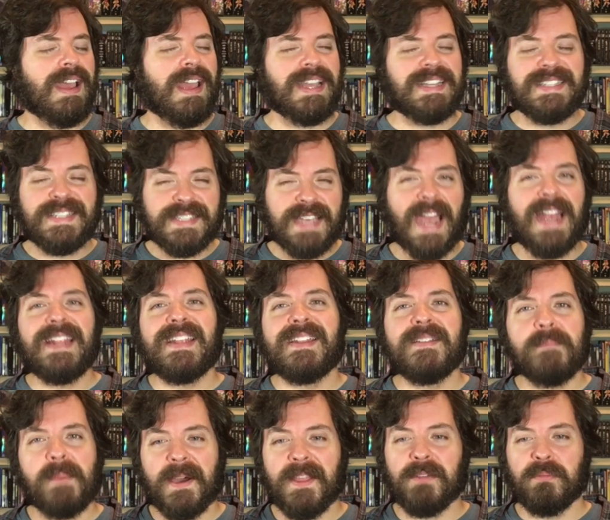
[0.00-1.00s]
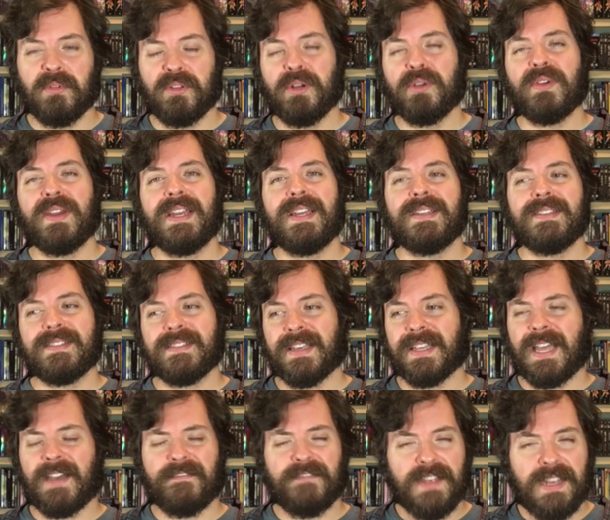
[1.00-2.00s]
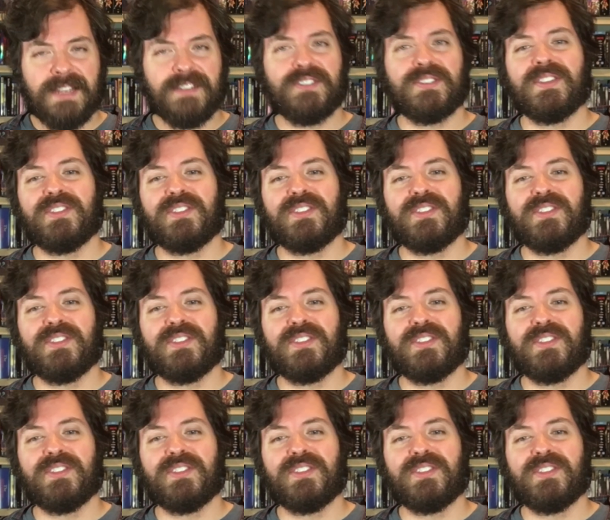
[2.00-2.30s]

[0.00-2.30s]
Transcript: excited by the blu-rays like i finished